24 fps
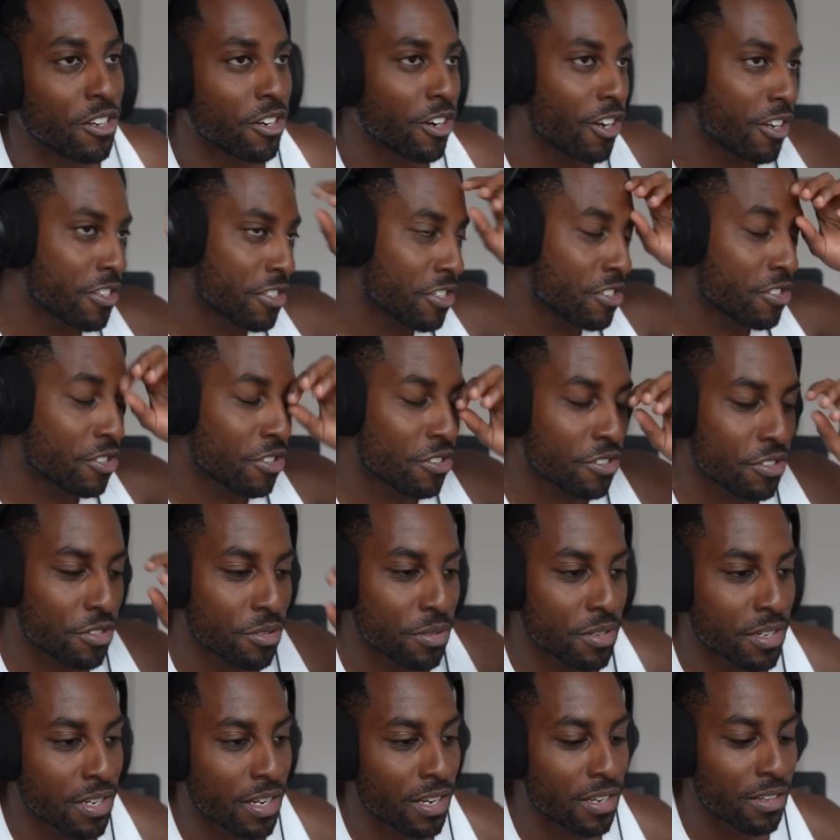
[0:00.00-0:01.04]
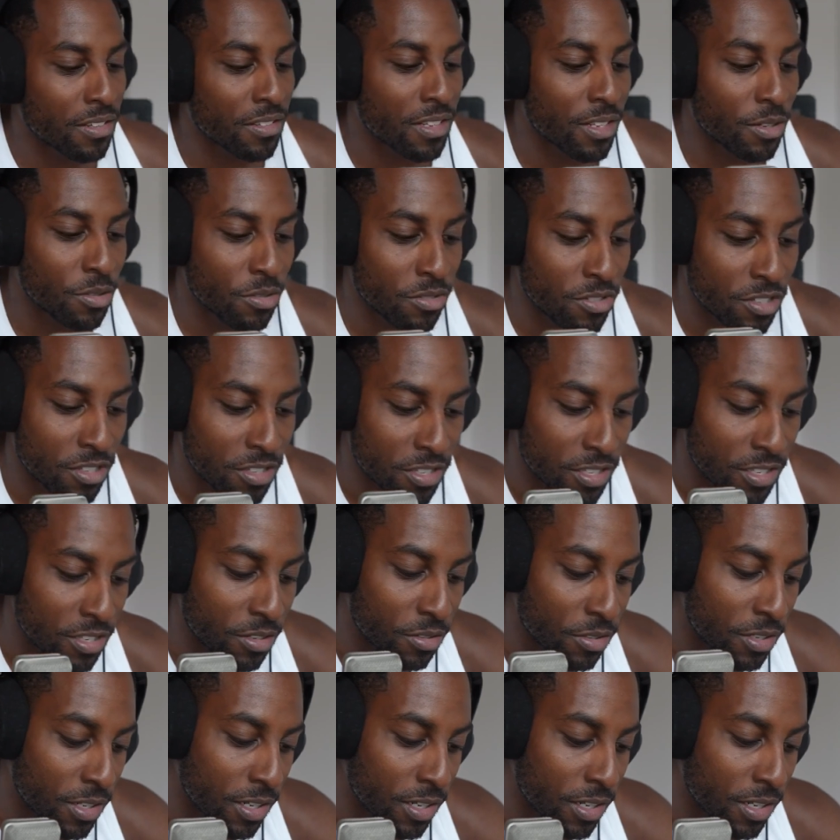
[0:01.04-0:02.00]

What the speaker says: glasses on you, and that. They'll just steal that.